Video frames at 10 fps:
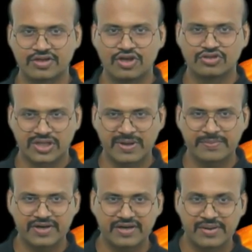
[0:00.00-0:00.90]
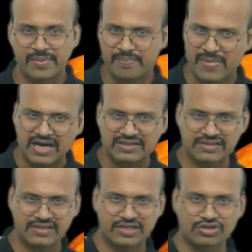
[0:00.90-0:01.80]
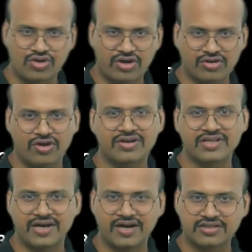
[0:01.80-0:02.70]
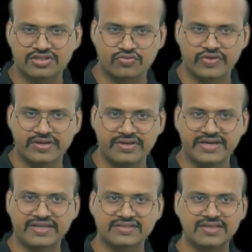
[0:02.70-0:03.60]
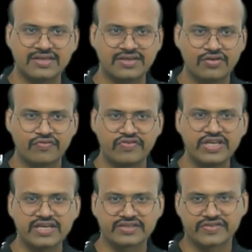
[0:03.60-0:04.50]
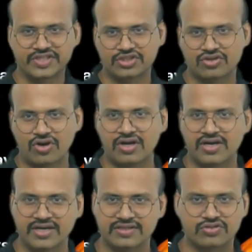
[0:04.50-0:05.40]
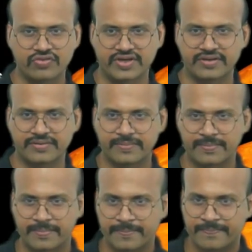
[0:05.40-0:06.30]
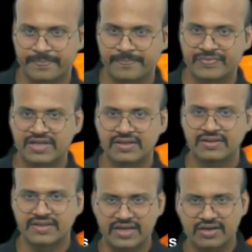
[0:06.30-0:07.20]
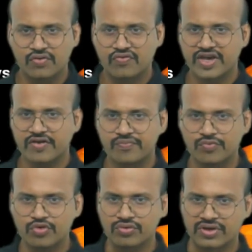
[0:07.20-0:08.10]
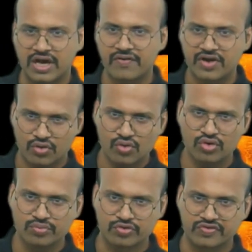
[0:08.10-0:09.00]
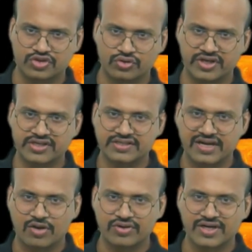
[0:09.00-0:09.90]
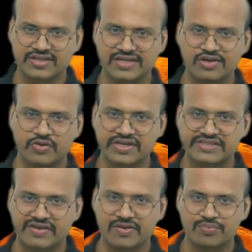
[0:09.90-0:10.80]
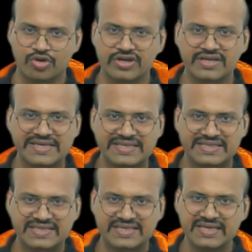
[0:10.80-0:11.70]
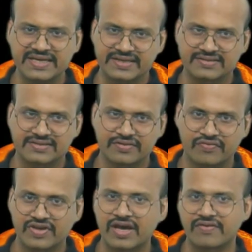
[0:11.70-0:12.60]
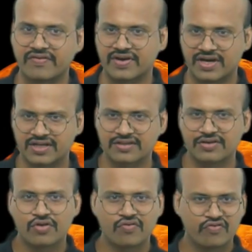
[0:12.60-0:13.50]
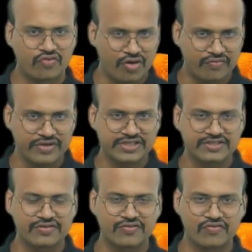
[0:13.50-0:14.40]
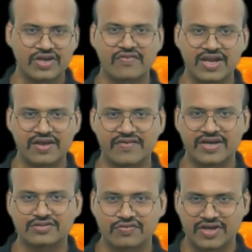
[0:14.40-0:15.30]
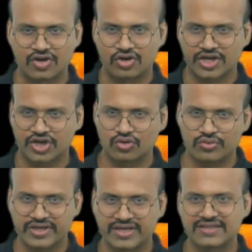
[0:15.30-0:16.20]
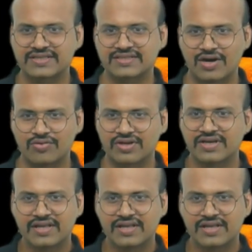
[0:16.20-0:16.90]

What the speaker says: So remember, Mars is not called the Earth's twin, it is the Venus which is called Earth's twin. Then we have Moon, our own Moon, which rotates around Earth in 27.3 days. We have our Earth, of which we are well aware, so we are not including in this count.